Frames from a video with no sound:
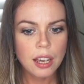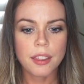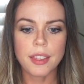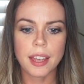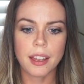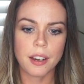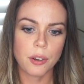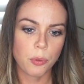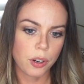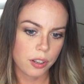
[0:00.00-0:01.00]

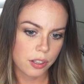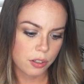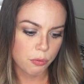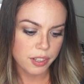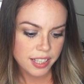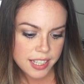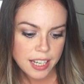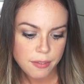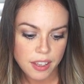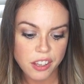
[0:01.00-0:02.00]
then we're in
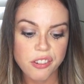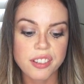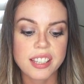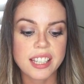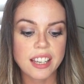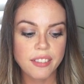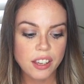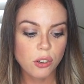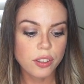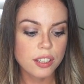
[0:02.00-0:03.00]
receiving. You're
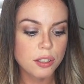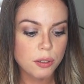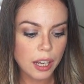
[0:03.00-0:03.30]
receiving all this.